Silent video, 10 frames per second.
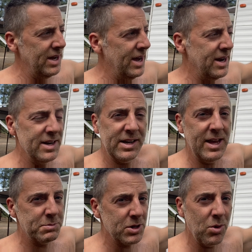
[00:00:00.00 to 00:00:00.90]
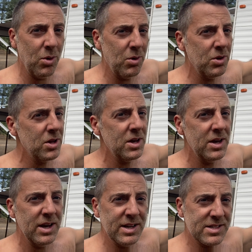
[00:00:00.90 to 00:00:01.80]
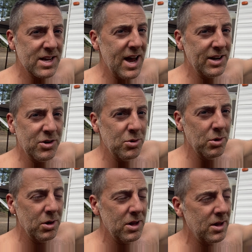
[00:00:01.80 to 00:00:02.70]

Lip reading: and it keeps the whole inside cool.